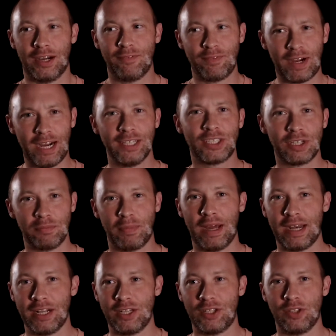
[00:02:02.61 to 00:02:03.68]
Find
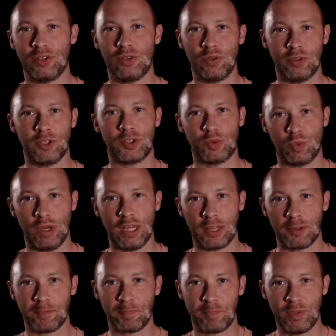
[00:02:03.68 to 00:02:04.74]
somebody to do this
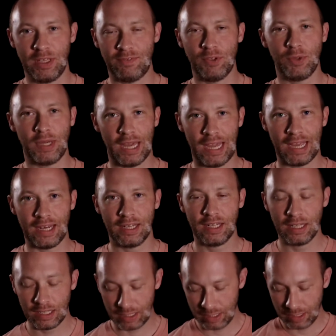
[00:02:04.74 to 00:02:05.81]
with if you can.
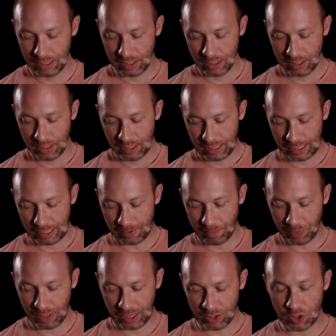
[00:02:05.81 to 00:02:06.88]

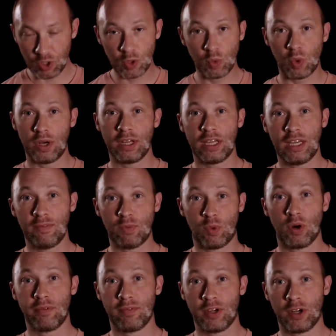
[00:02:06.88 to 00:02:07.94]
I do want to give a
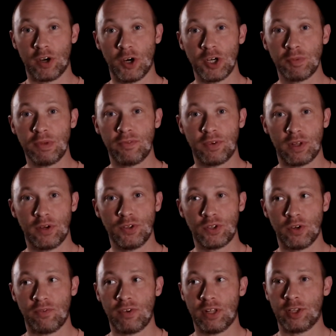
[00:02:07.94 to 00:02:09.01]
word of encouragement for those
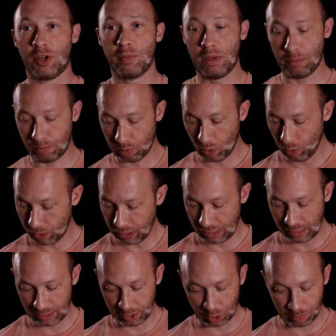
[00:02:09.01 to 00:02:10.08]
who are feeling a little bit broken,
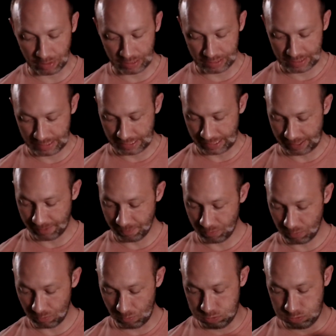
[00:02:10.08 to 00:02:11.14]
a little
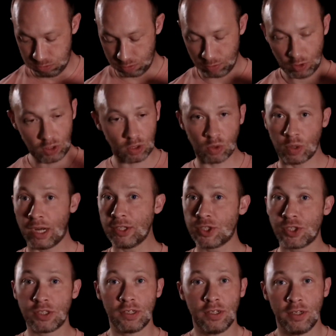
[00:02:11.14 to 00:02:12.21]
bit
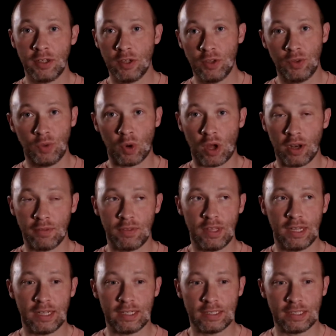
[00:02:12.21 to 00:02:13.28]
crushed through all of
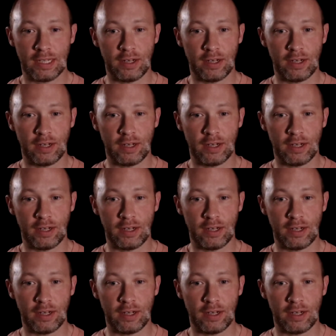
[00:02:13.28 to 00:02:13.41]
this.